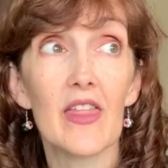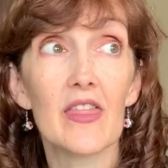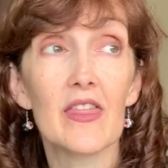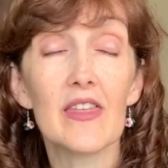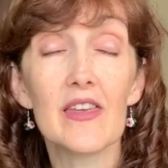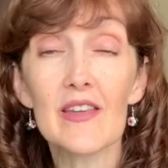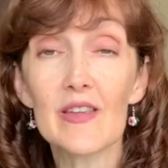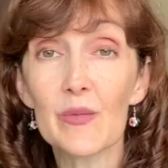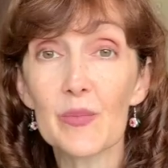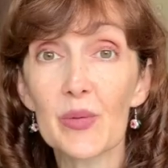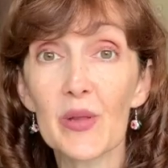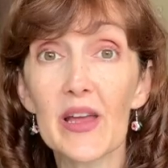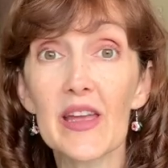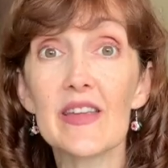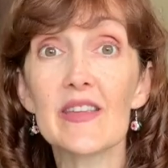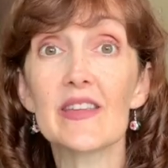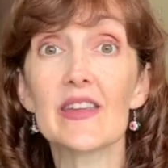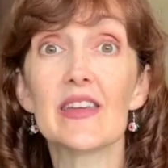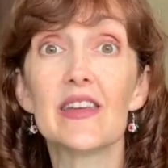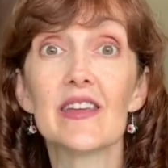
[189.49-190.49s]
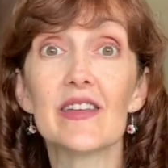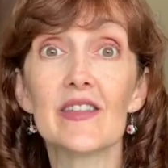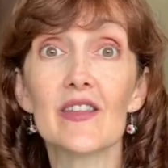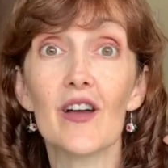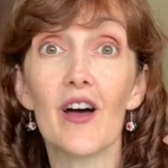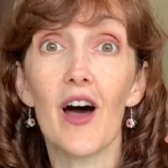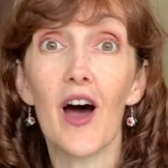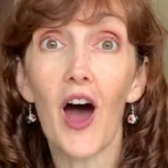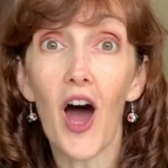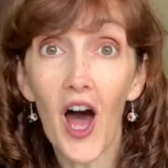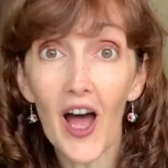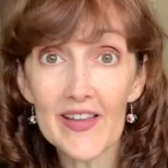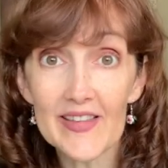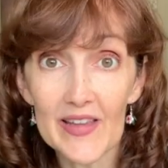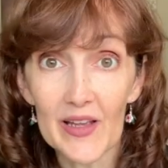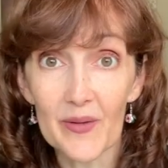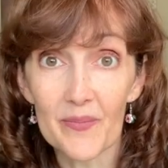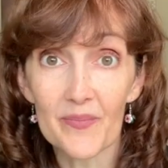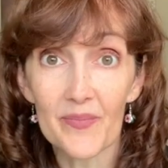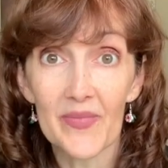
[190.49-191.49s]
this place is
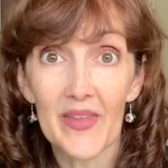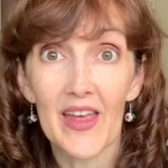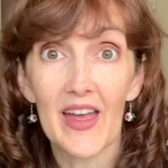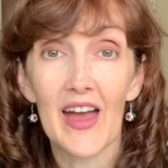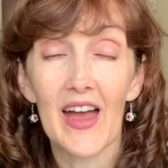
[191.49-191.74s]
awesome.